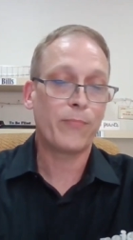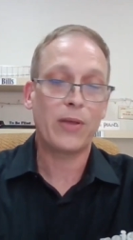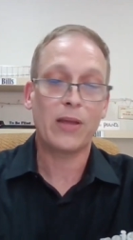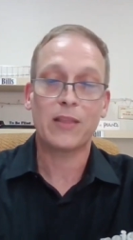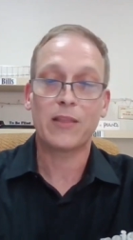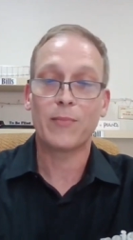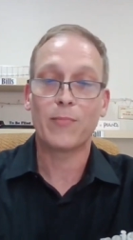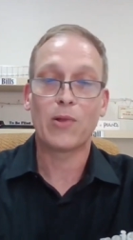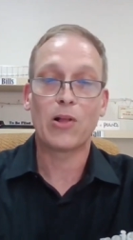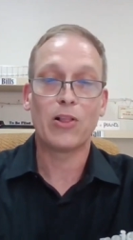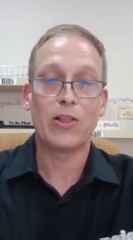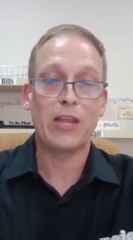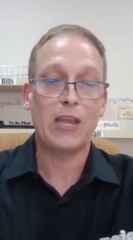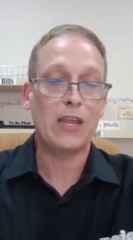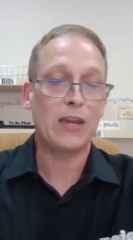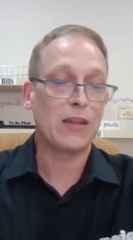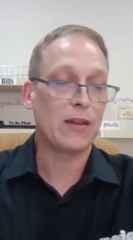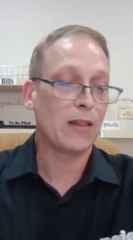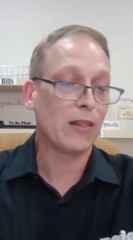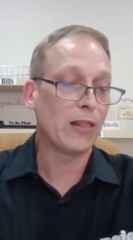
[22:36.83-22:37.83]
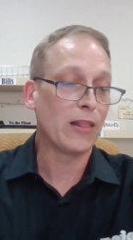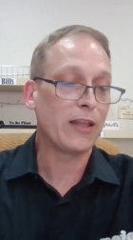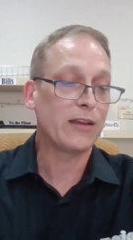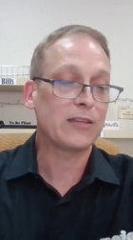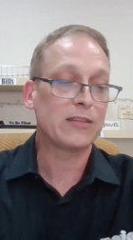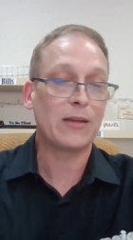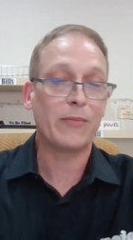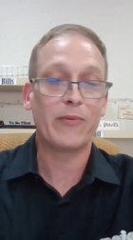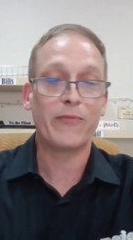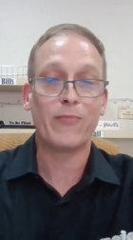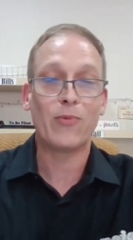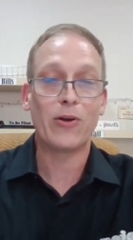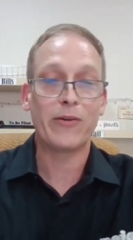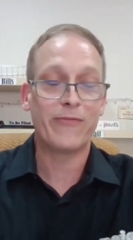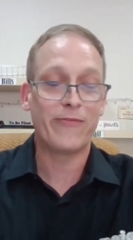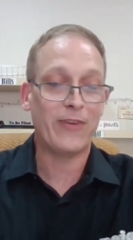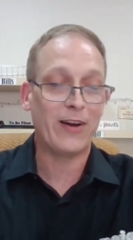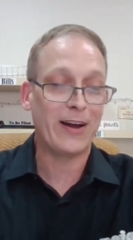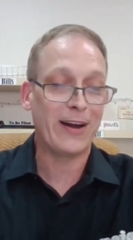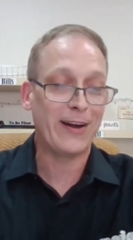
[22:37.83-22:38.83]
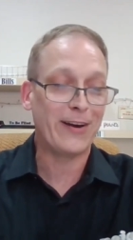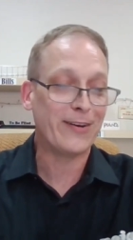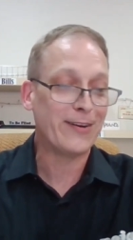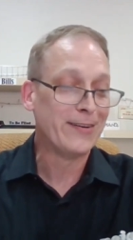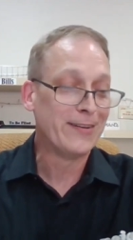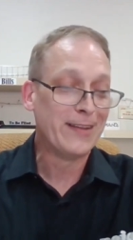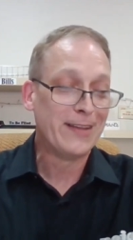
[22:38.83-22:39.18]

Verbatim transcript: picked them clean and lit some of them on fire.